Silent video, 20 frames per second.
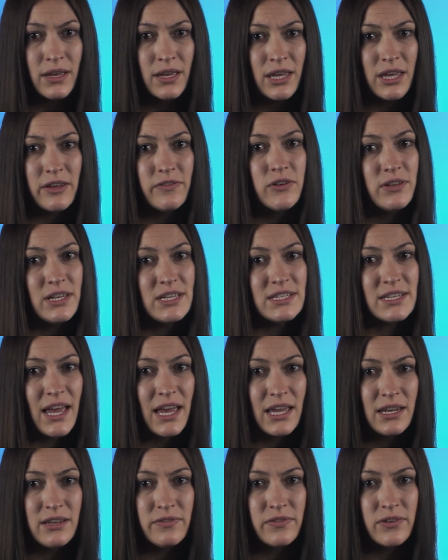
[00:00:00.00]
If you need
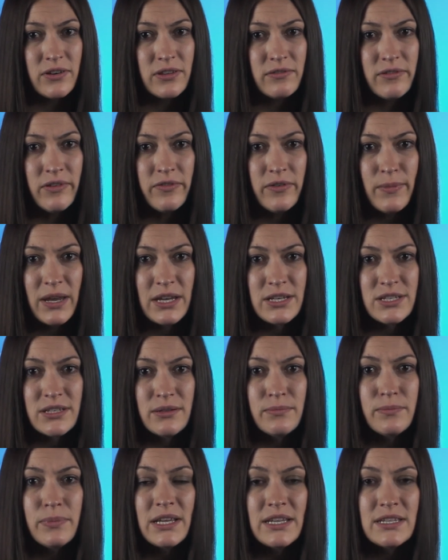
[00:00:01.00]
any further
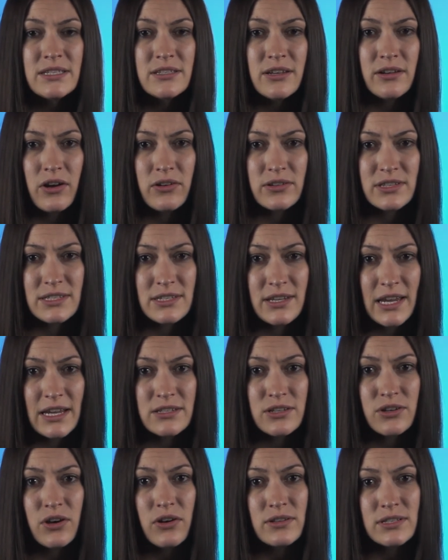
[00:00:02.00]
information, please don't hesitate
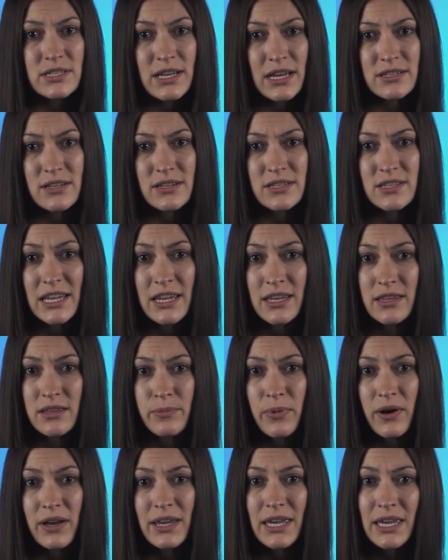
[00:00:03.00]
to contact us either
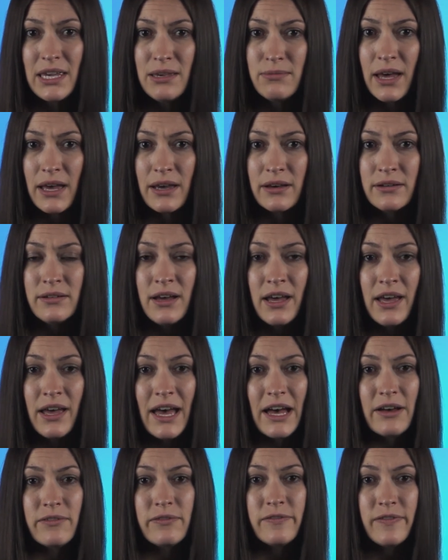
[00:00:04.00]
by email
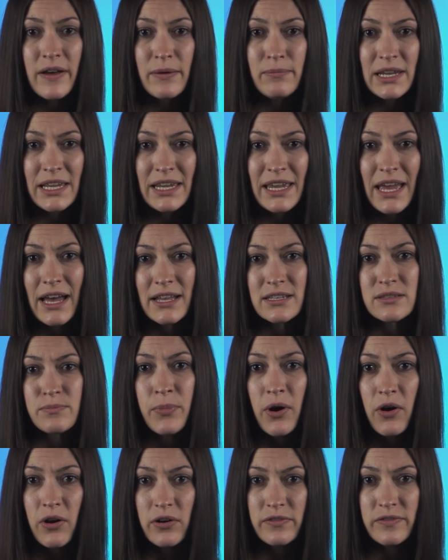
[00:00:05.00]
at
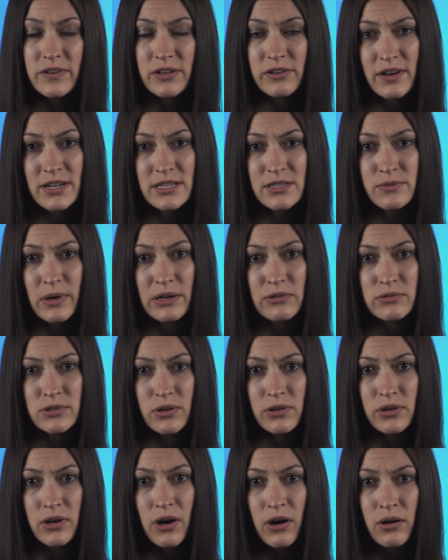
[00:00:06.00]

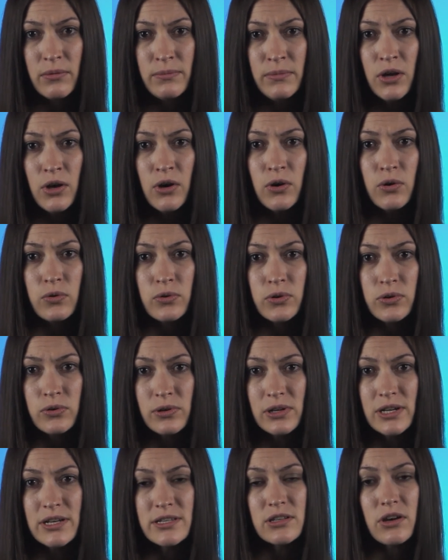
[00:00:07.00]
family@parfittcresswell.com or
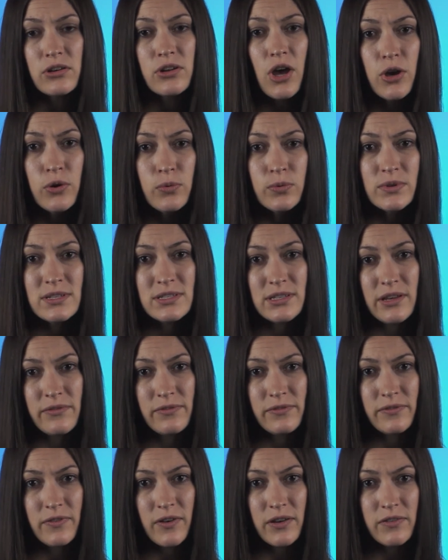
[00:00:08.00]
call us on
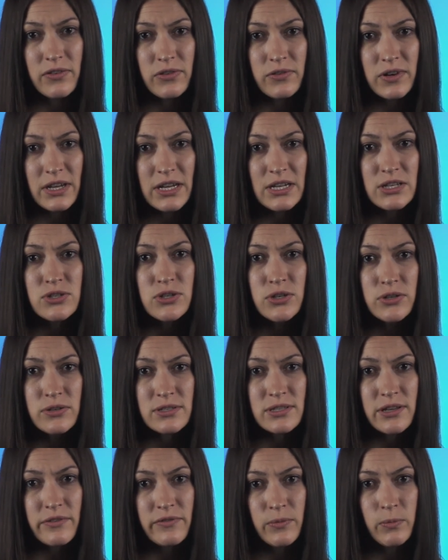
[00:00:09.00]
01753
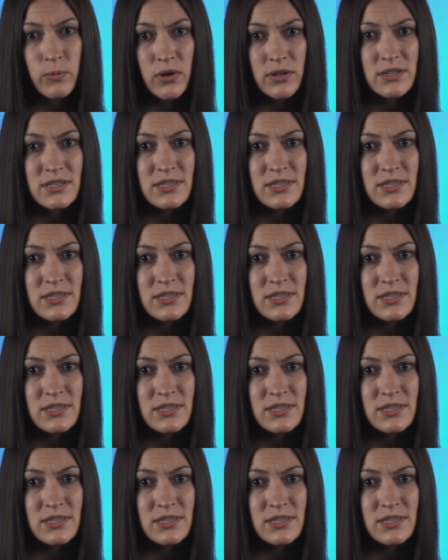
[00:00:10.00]
271